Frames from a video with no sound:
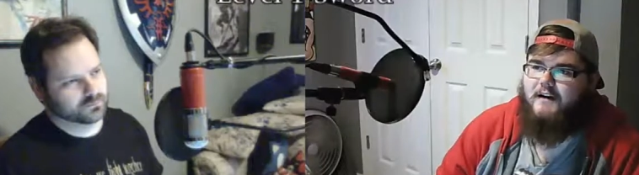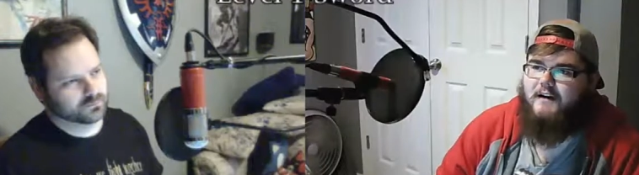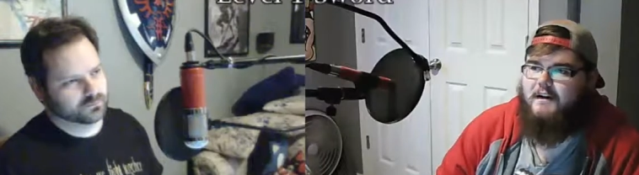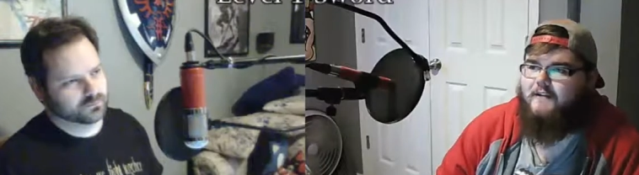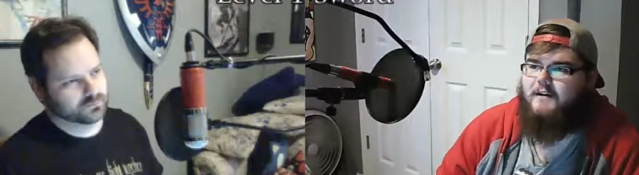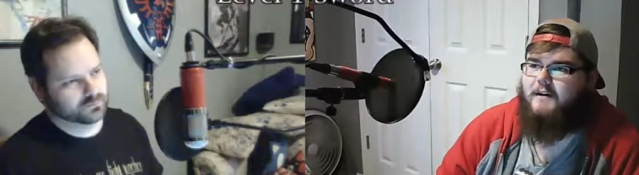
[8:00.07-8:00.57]
Speaker 1: give it
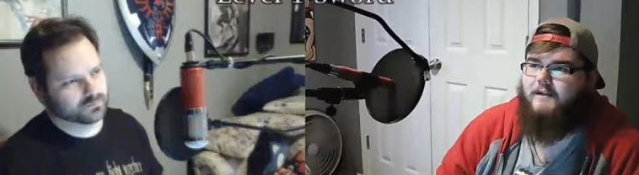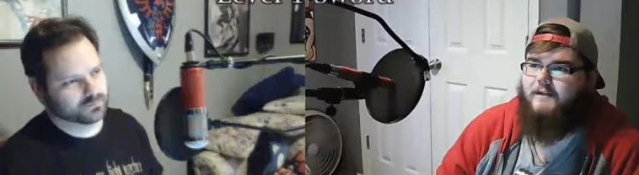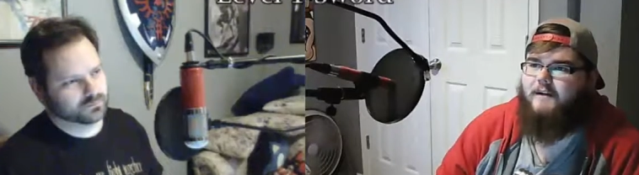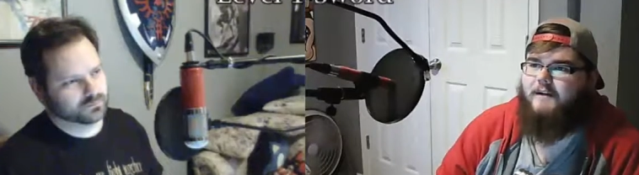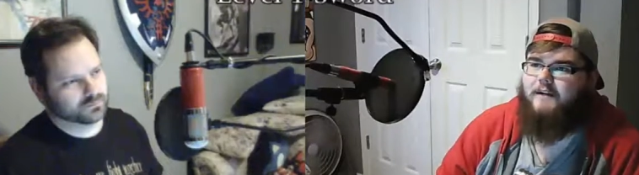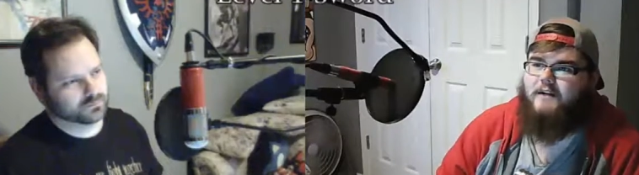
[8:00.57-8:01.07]
the ability
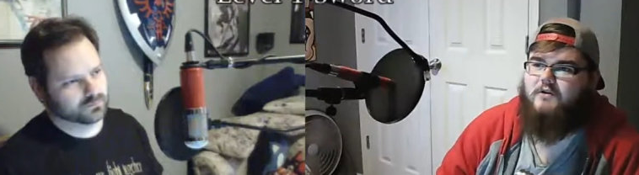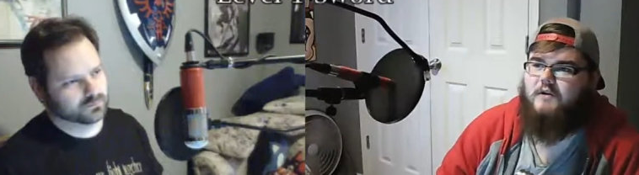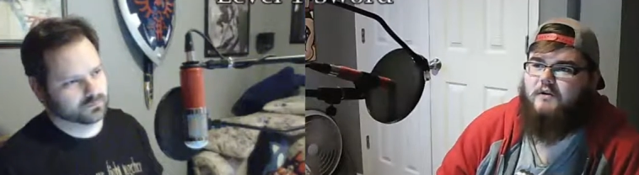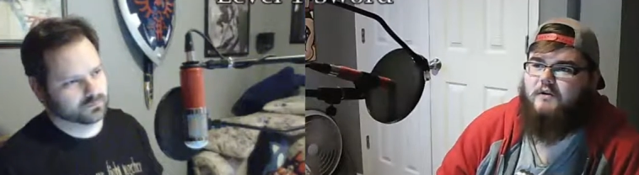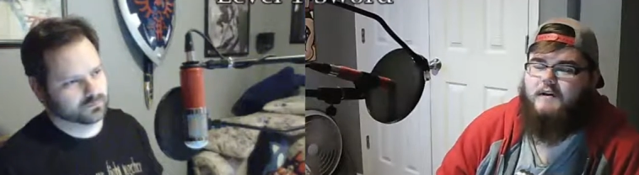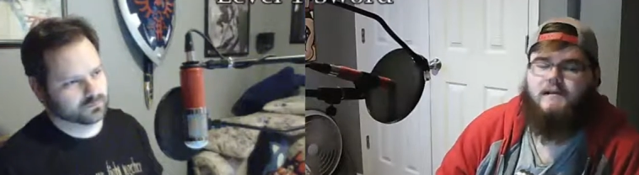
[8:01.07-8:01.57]
like
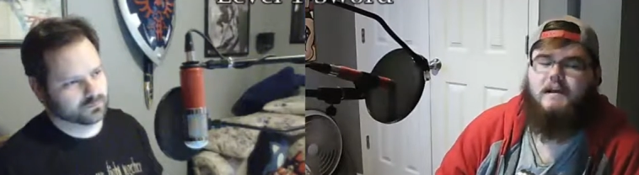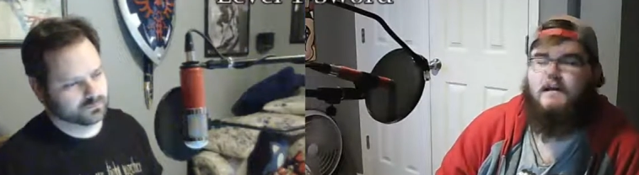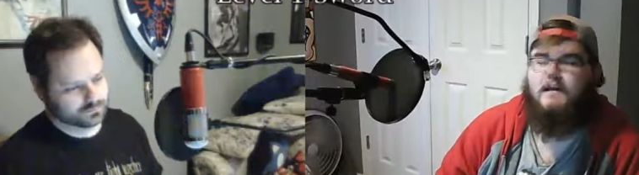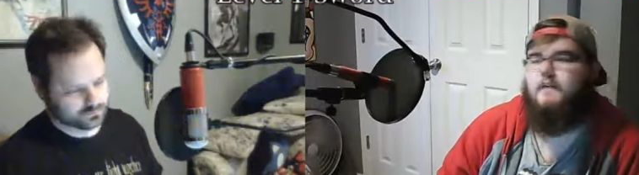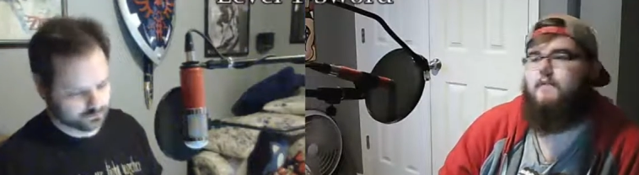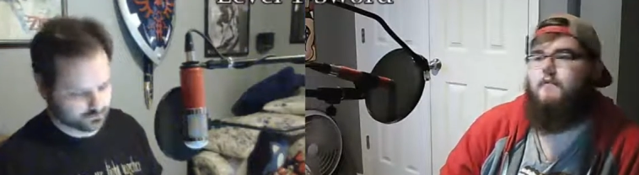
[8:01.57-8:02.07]
let's say
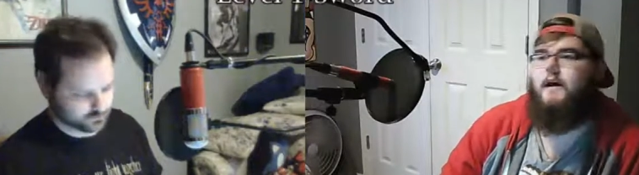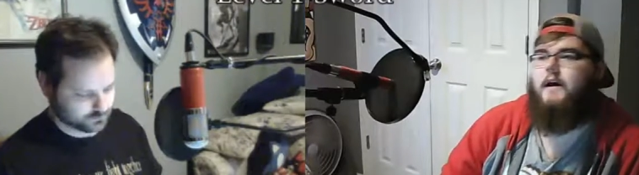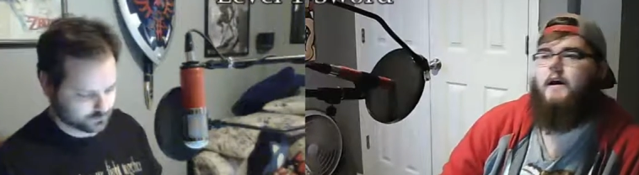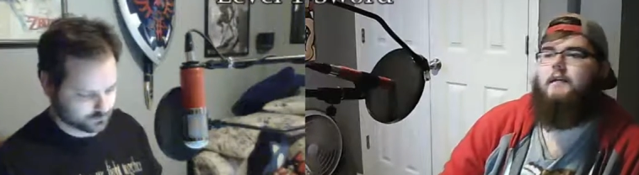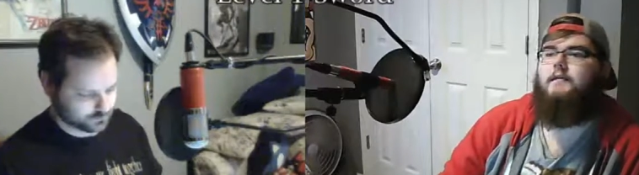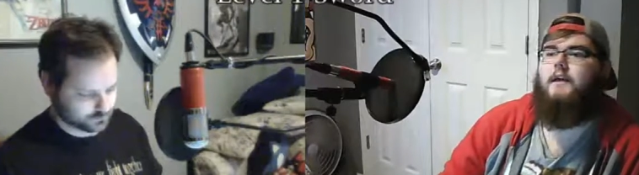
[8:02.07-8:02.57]
you
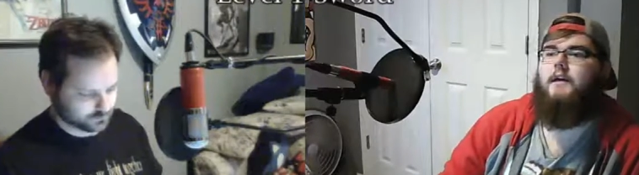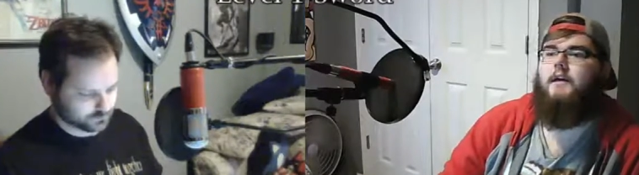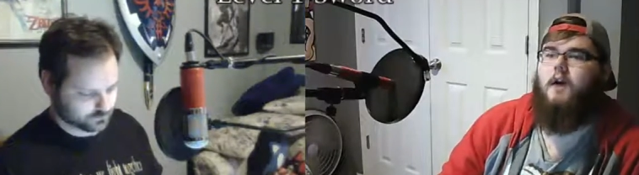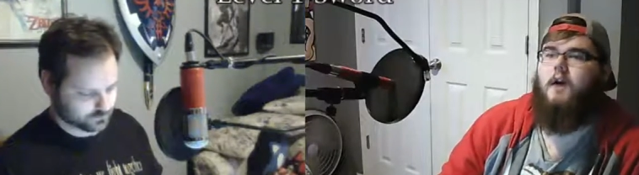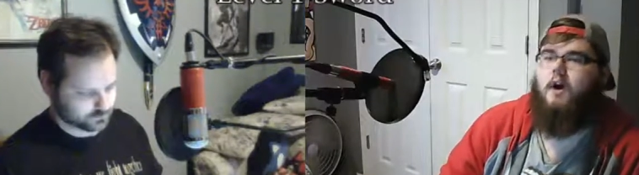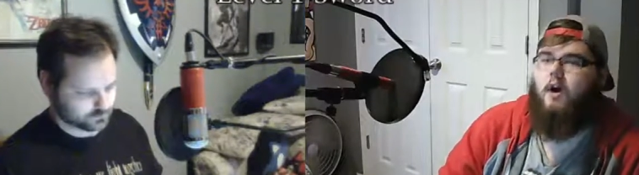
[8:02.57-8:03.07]
had like
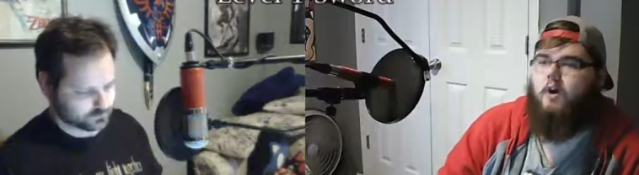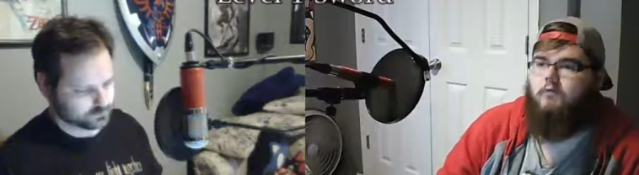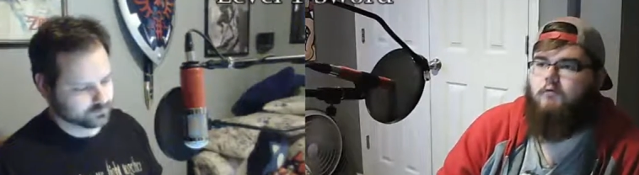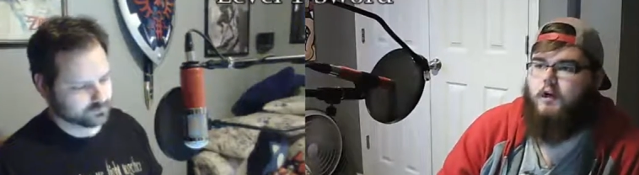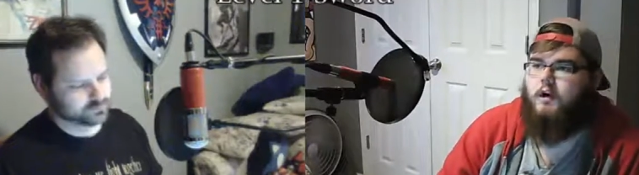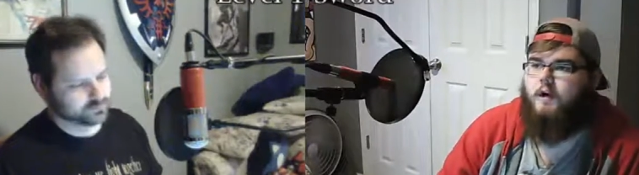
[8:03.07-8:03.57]

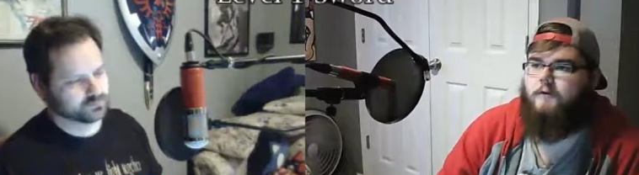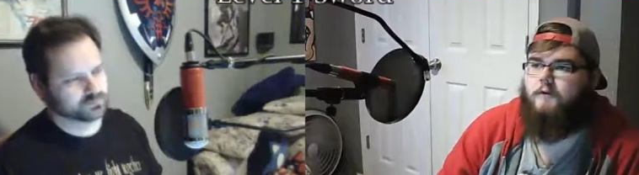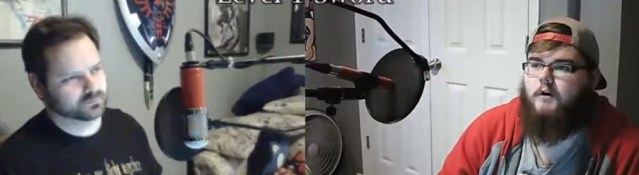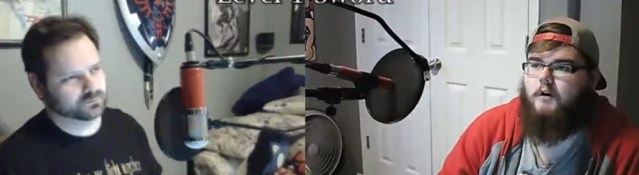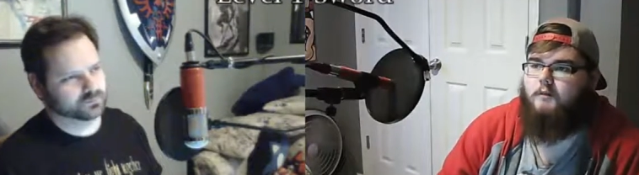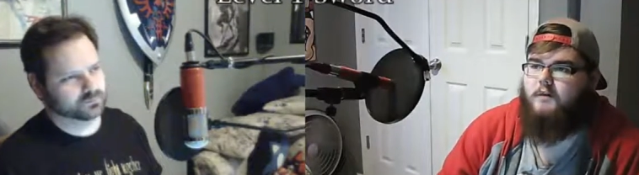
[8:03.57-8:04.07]
recover,
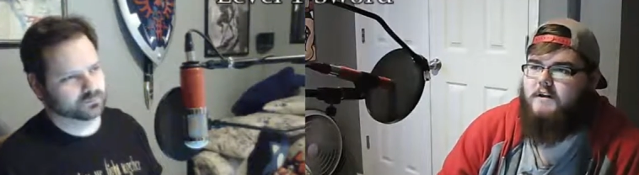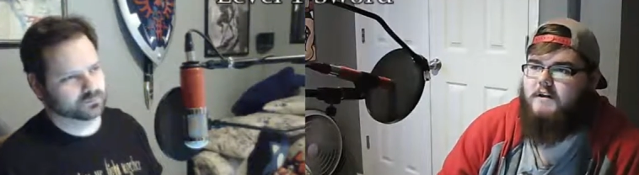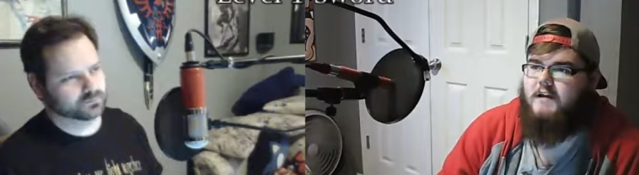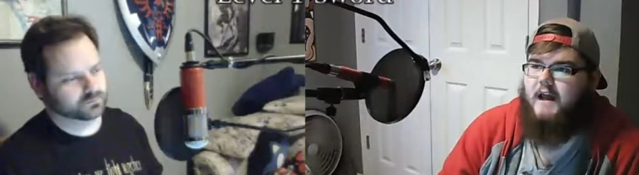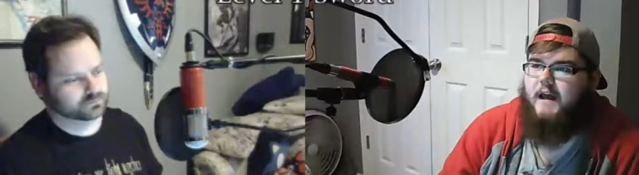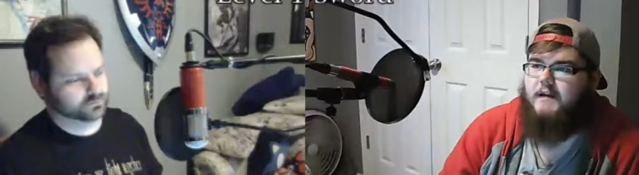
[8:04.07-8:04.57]

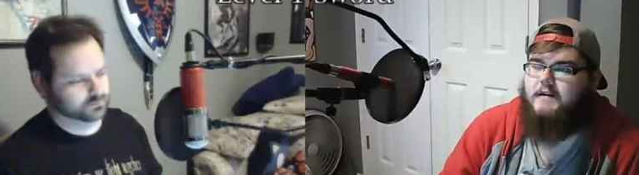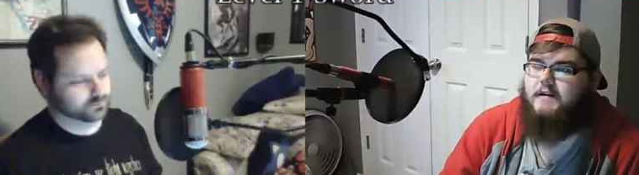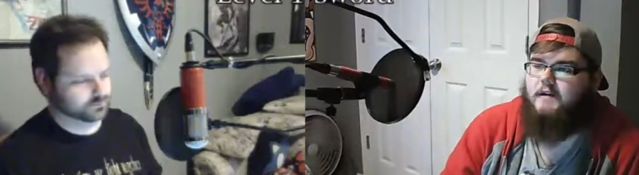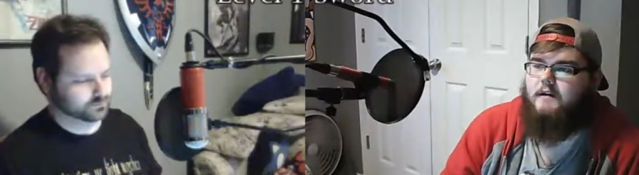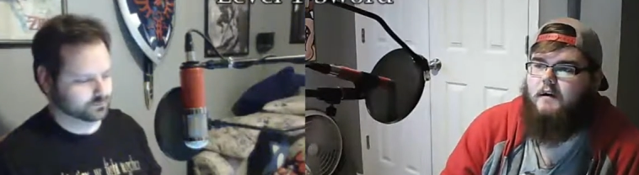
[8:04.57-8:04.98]
protect